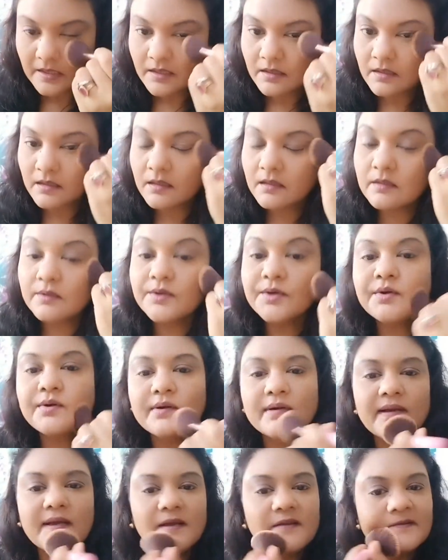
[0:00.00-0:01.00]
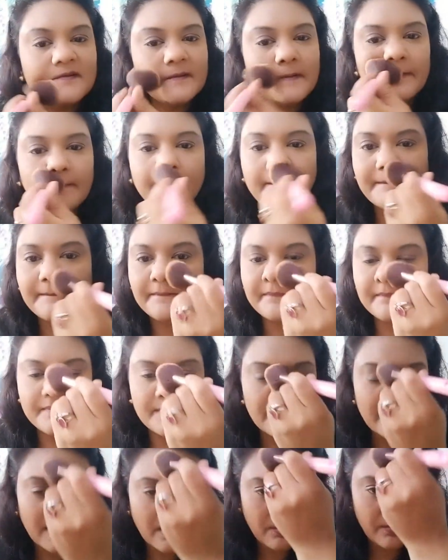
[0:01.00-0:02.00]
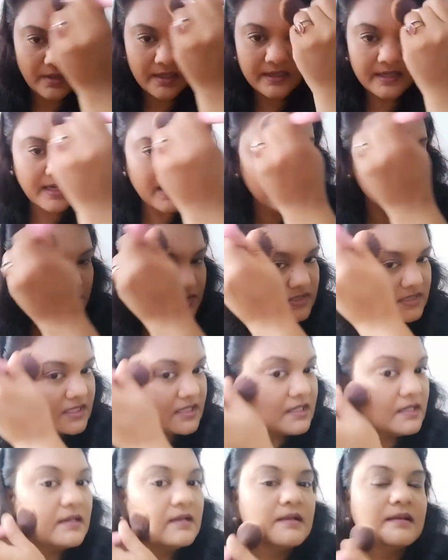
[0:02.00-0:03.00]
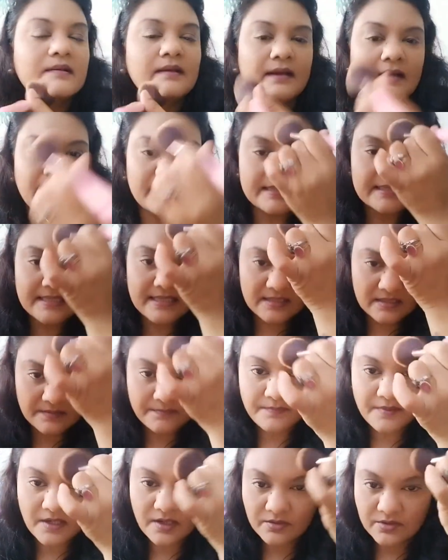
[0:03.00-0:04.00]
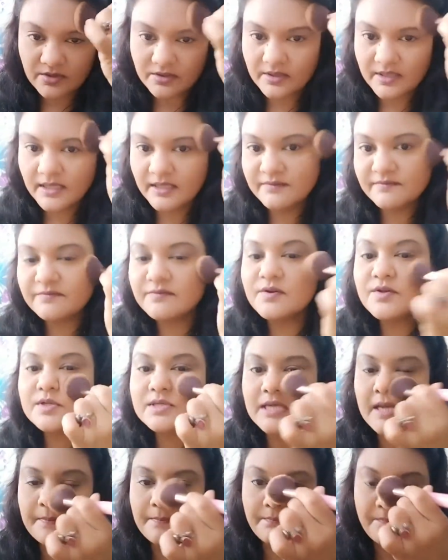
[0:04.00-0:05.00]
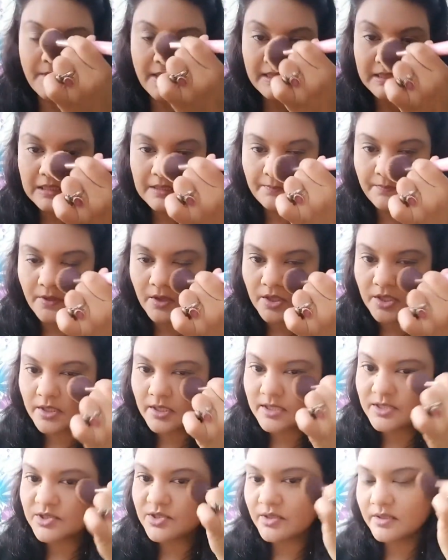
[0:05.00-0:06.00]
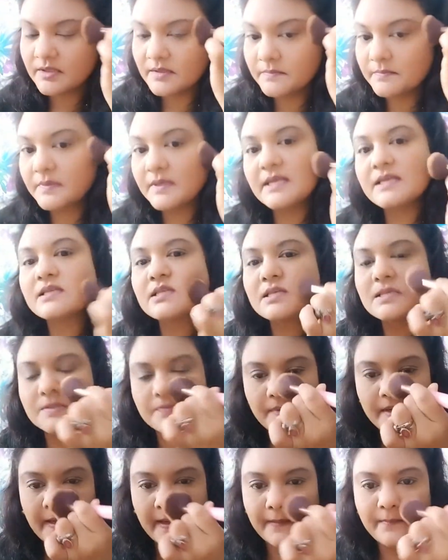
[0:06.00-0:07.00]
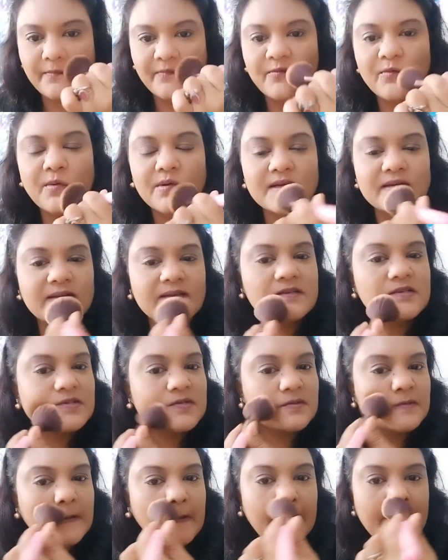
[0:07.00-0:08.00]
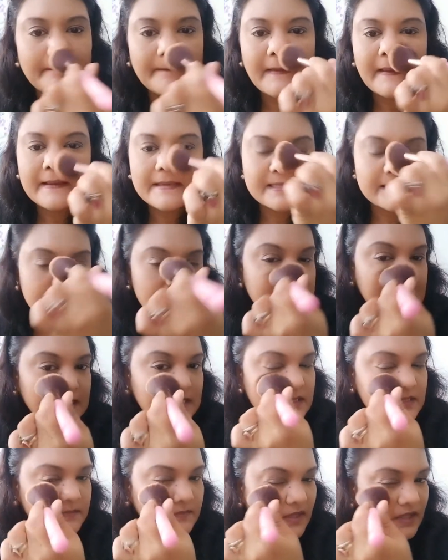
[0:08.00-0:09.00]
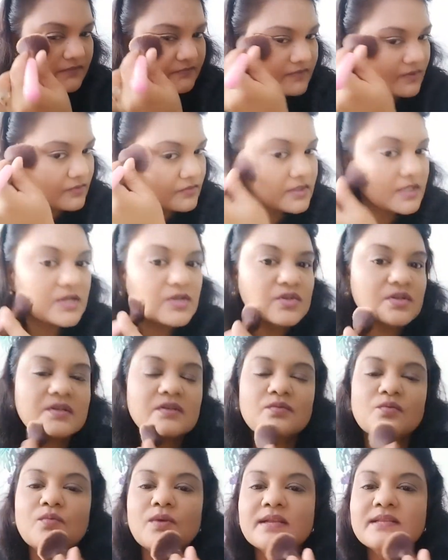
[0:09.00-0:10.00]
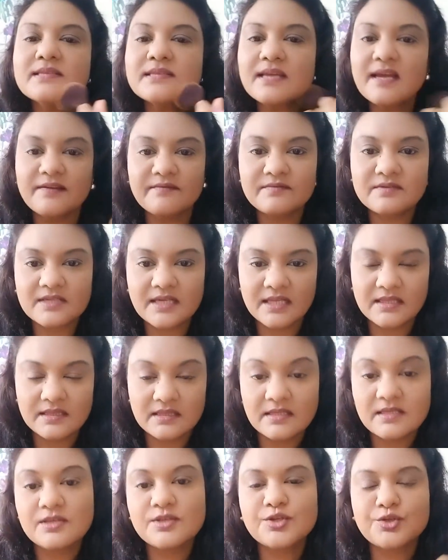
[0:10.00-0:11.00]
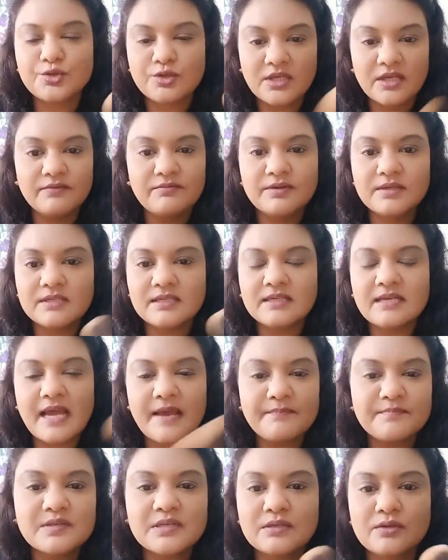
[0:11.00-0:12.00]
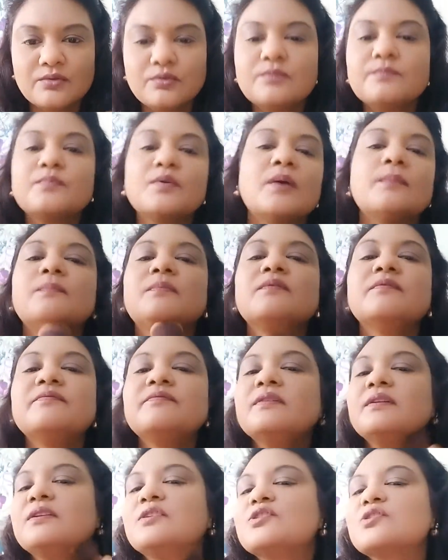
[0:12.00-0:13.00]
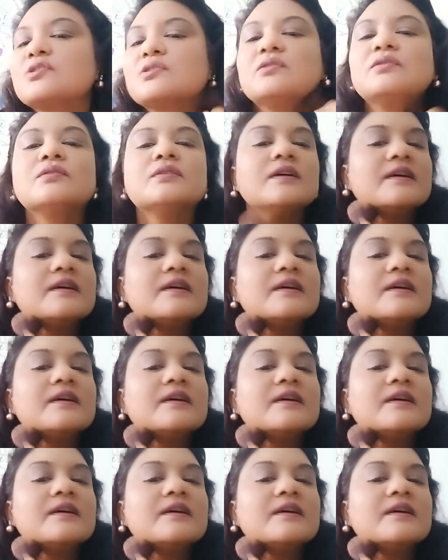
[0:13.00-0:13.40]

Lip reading: clear enough. Now again, you see, I take the powder, and first I pat the powder at certain places where I want it to set my foundation. Once I've done this, to give it an absolute proper finished look,